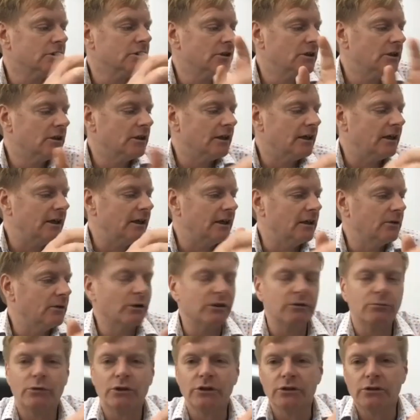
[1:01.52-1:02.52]

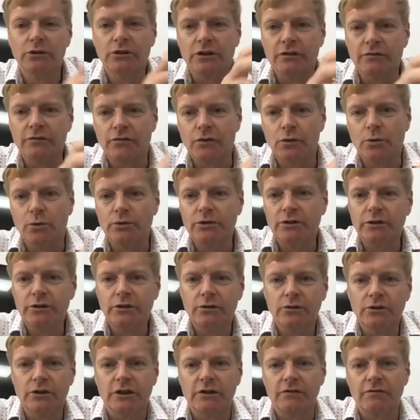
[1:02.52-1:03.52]
What you're looking for when you're
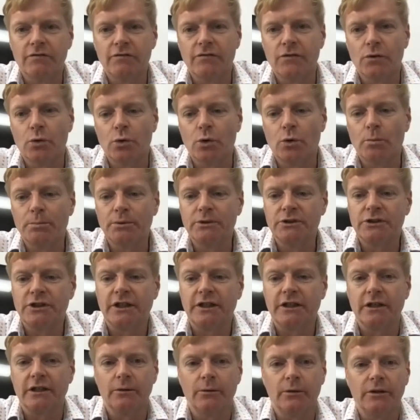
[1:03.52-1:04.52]
looking for,
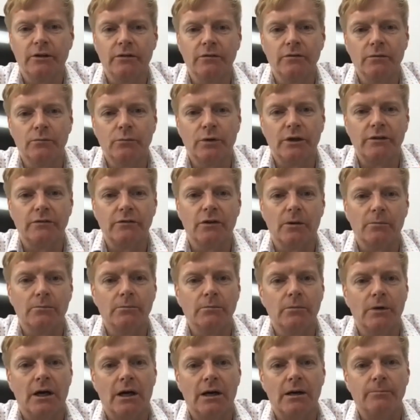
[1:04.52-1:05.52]
particularly when you've got
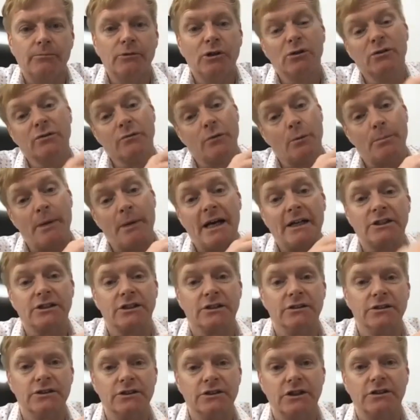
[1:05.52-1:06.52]
you're looking for batch
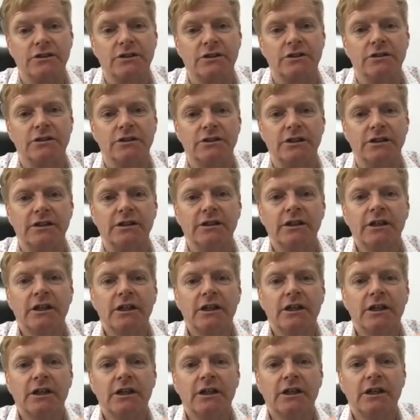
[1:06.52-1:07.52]
consistency.
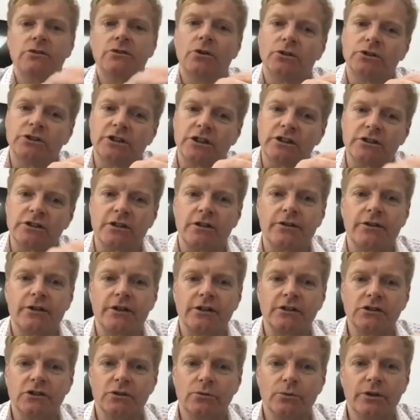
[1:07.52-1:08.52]
So not just that
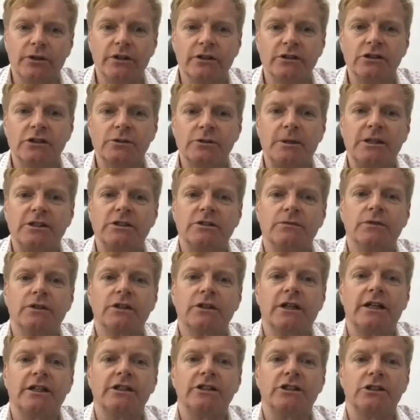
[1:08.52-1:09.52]
things are within the
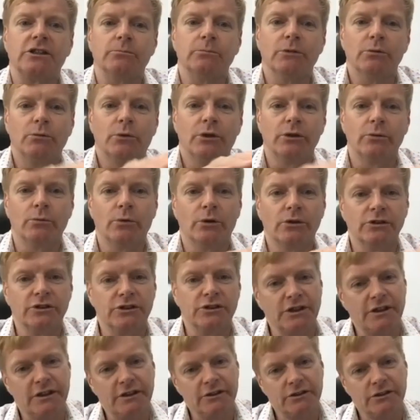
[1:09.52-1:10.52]
specification, but what you want to
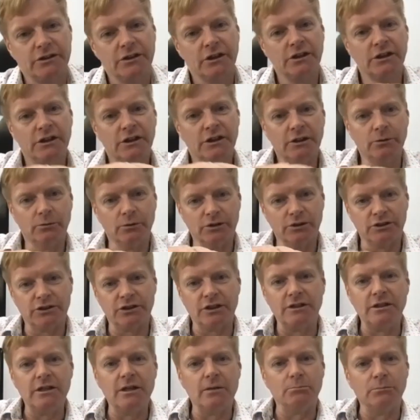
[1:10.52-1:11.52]
see is you want to see
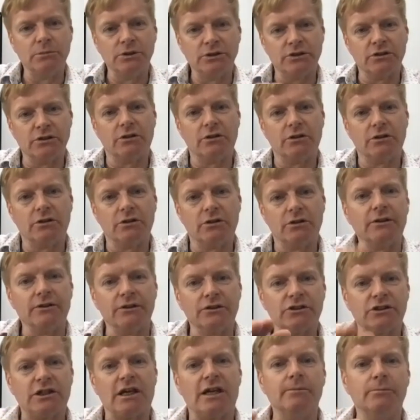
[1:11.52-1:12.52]
numbers that are about the
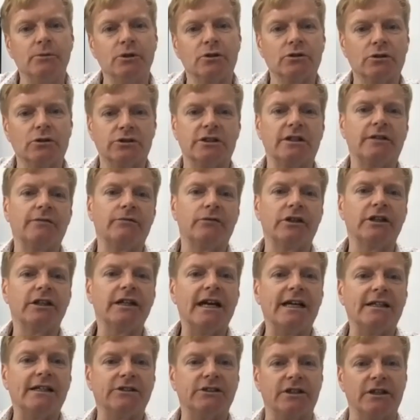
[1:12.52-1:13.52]
same across every
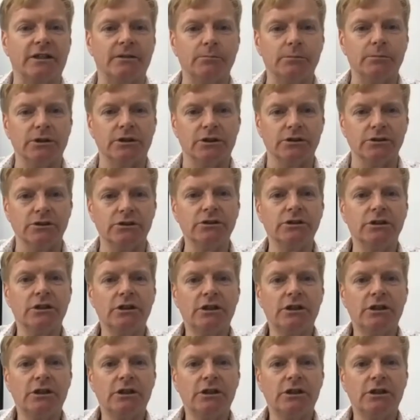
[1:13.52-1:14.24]
gasket, because